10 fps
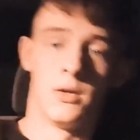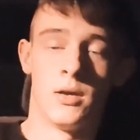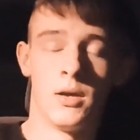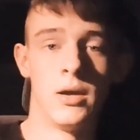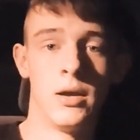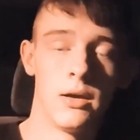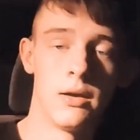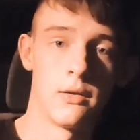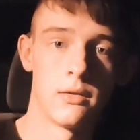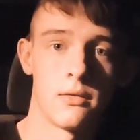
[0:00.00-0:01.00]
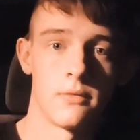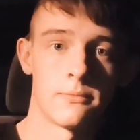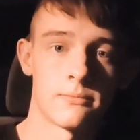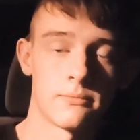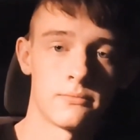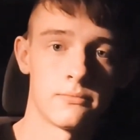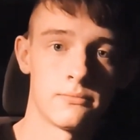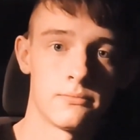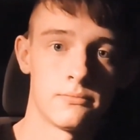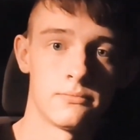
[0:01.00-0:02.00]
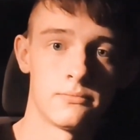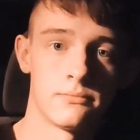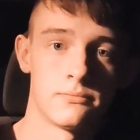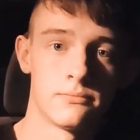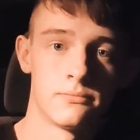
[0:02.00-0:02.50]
No one is speaking in this clip.